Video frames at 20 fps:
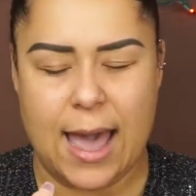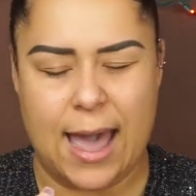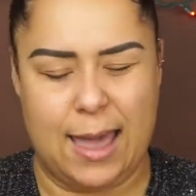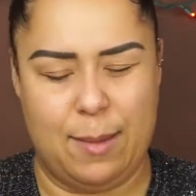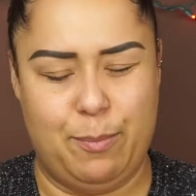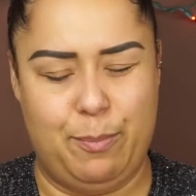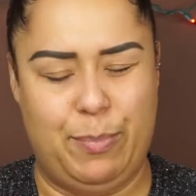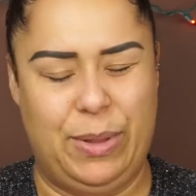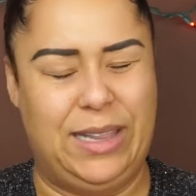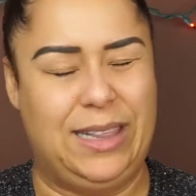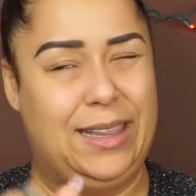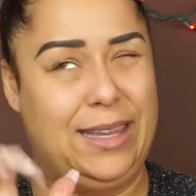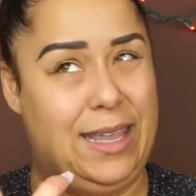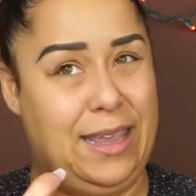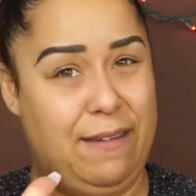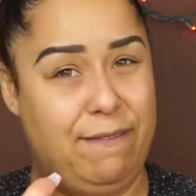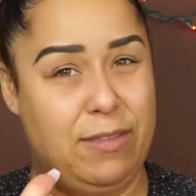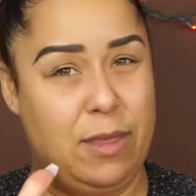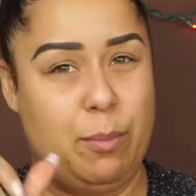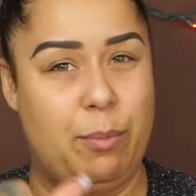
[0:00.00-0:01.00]
I
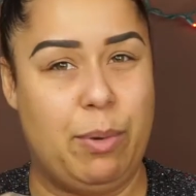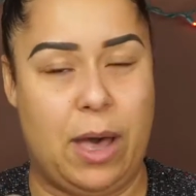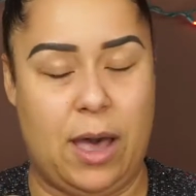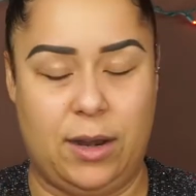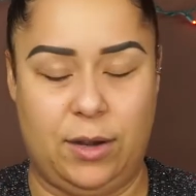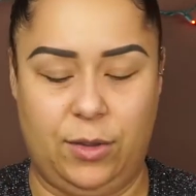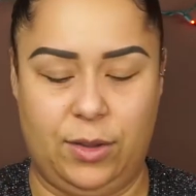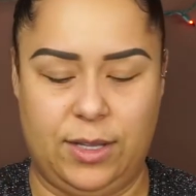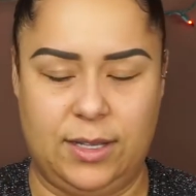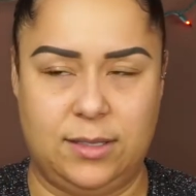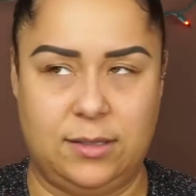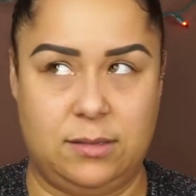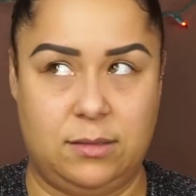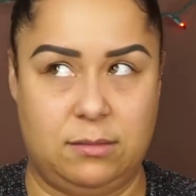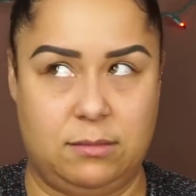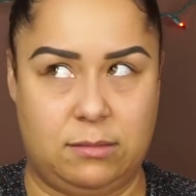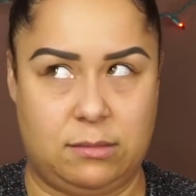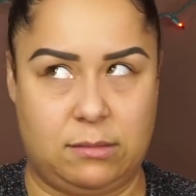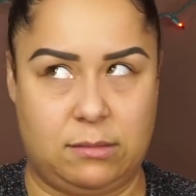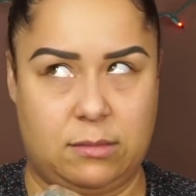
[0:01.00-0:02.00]
believe the bottle is
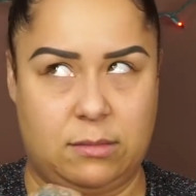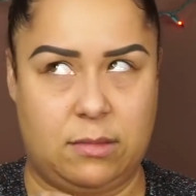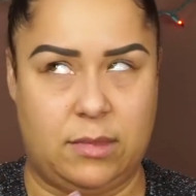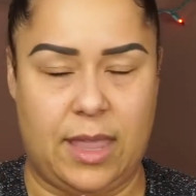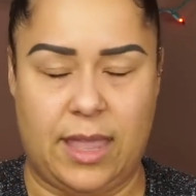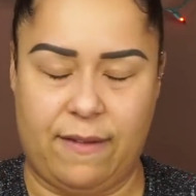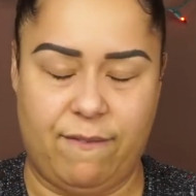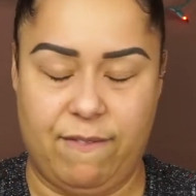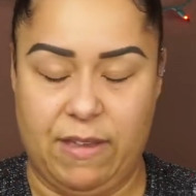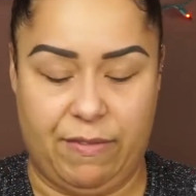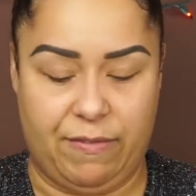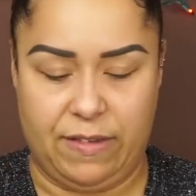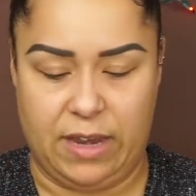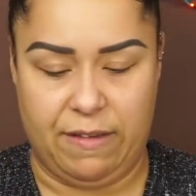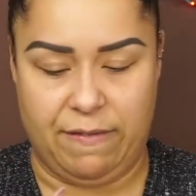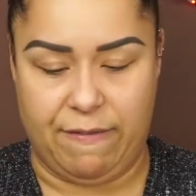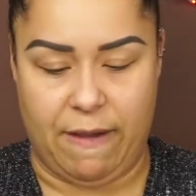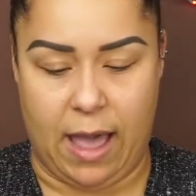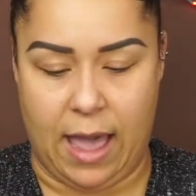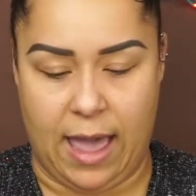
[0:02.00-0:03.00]
like
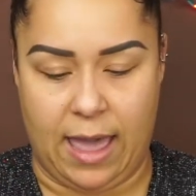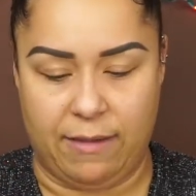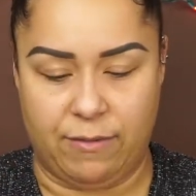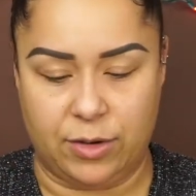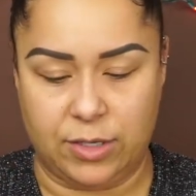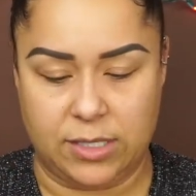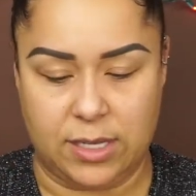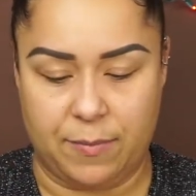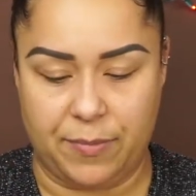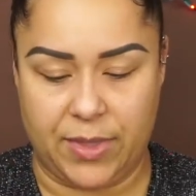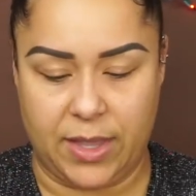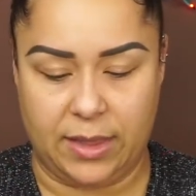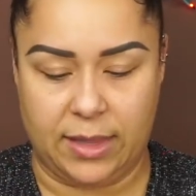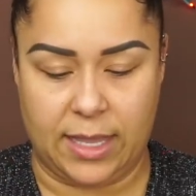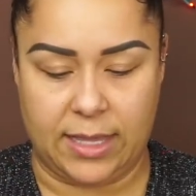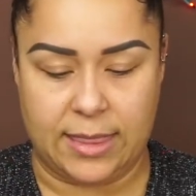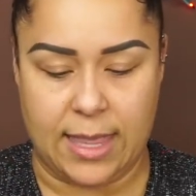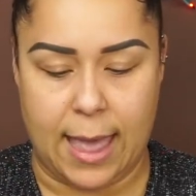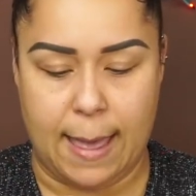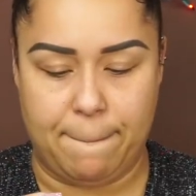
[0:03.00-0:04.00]
55 or something
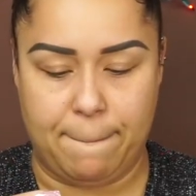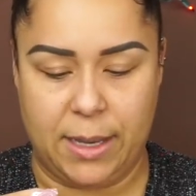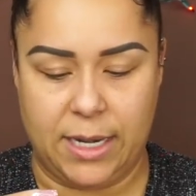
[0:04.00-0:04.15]
like that,